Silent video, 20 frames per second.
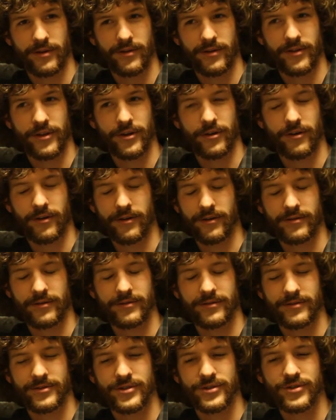There are
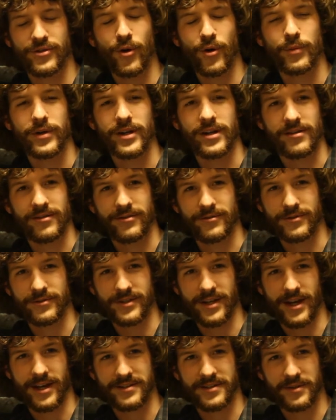so many
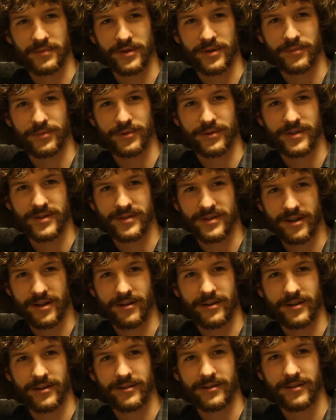enthusiastic people in this
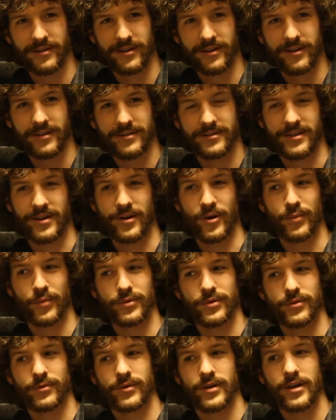area to help
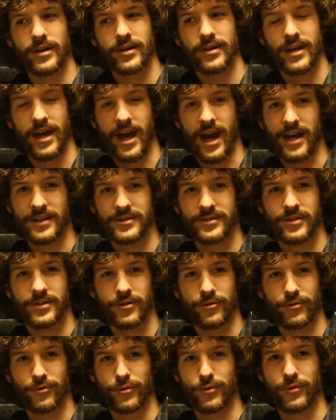you cast,
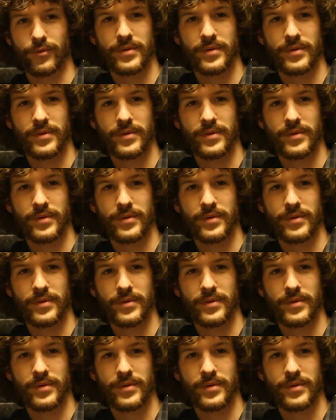crew.